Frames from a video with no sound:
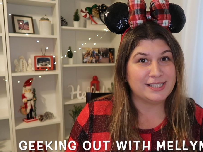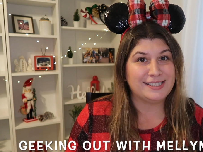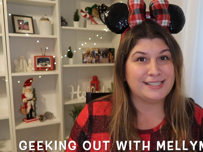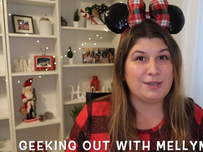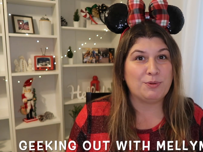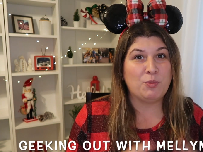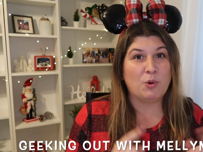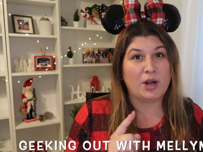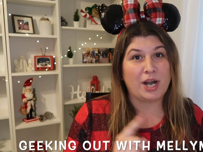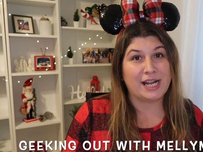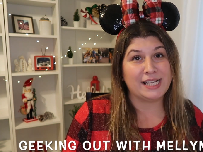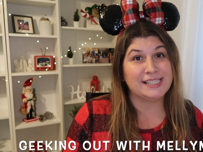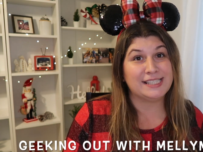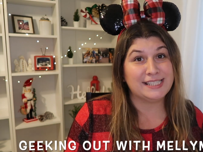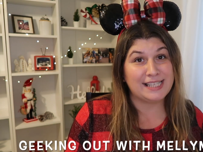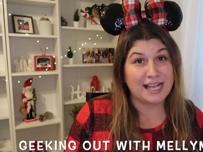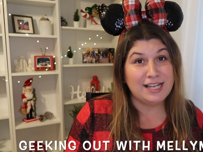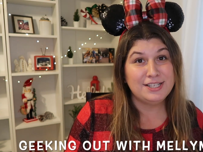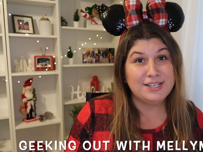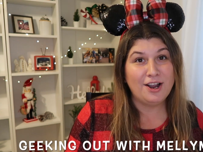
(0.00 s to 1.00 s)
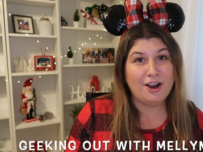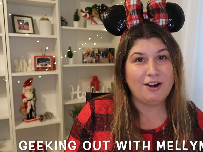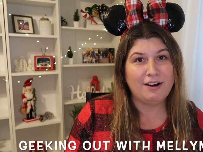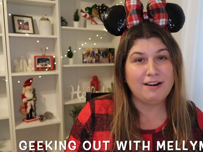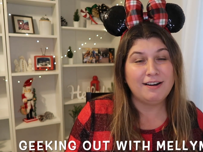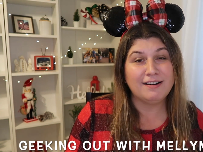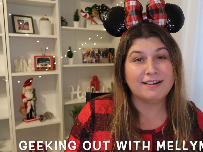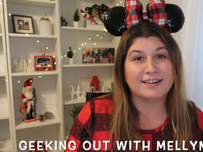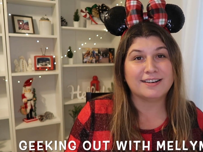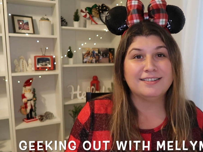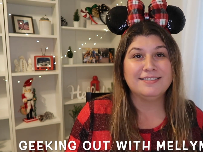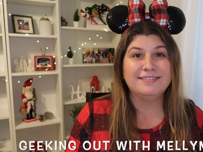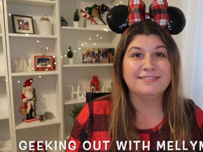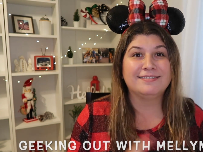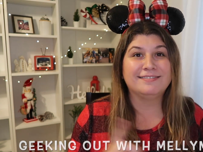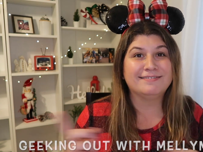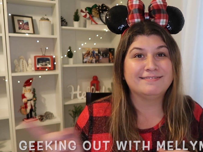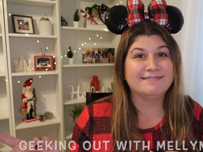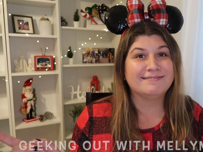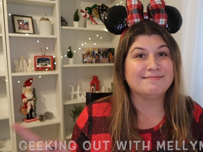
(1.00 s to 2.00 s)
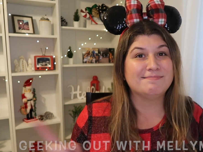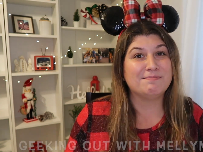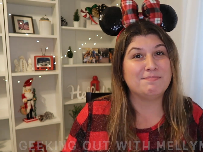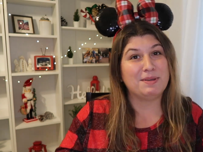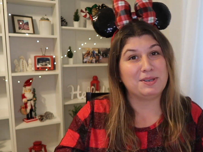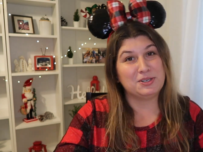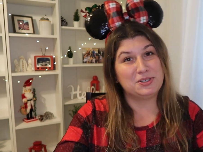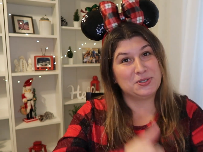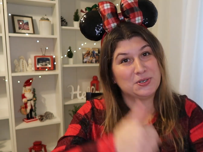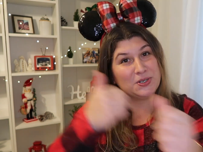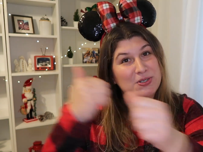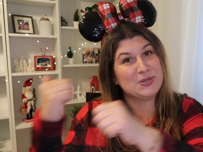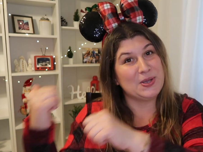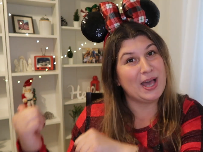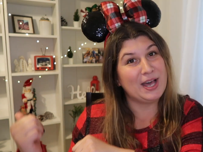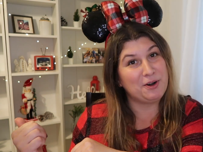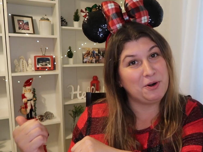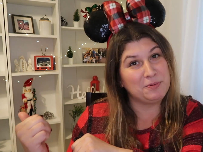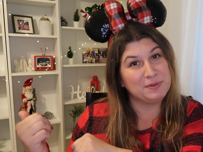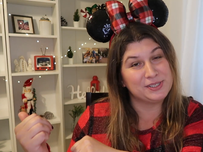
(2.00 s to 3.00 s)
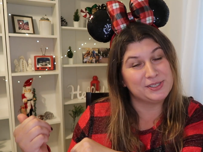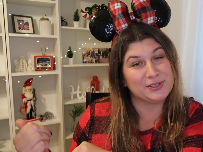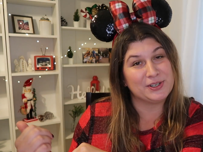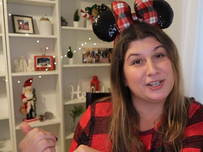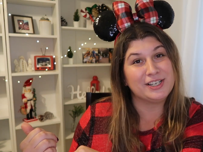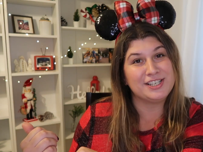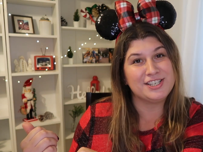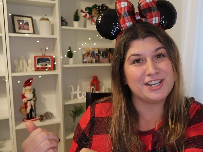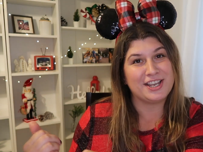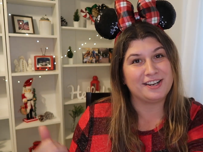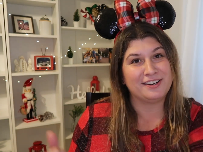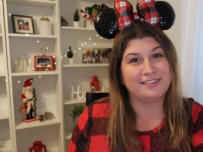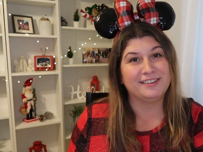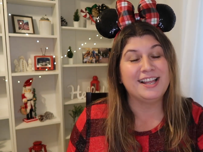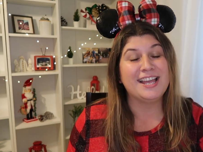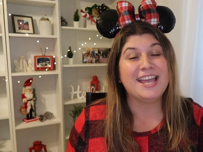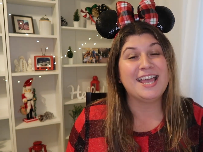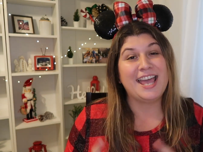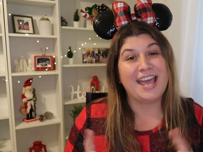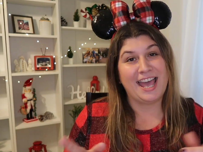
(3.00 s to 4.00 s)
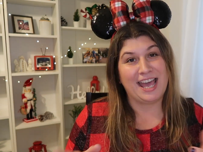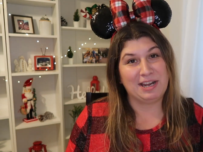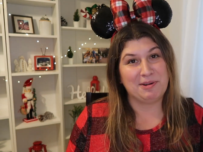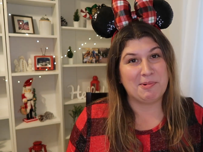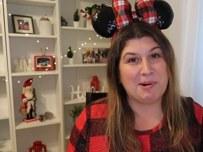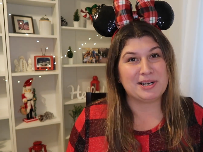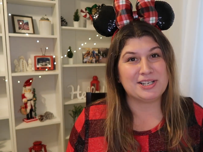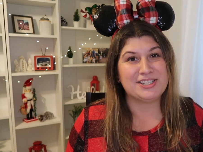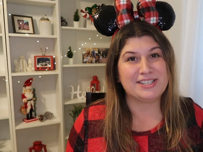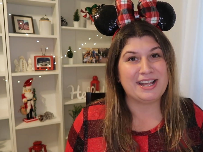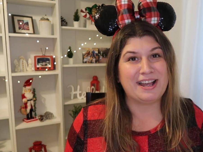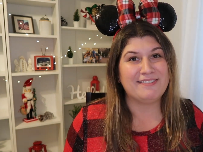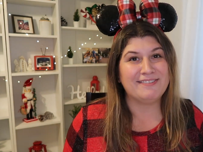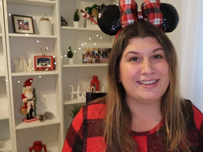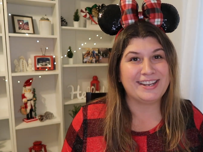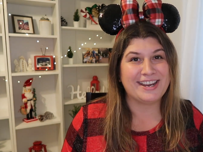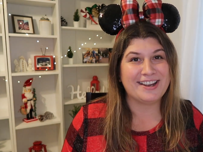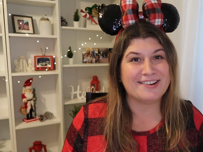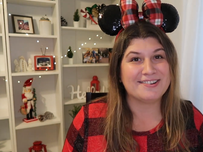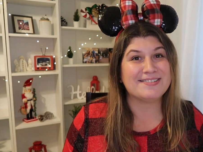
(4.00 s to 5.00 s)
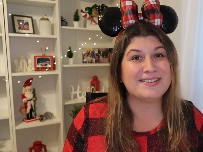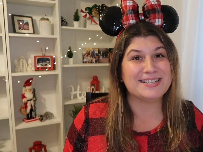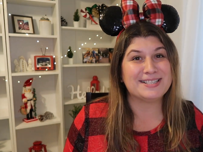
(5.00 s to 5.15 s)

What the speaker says: see what I sent her, be sure to head over to her channel and watch that video.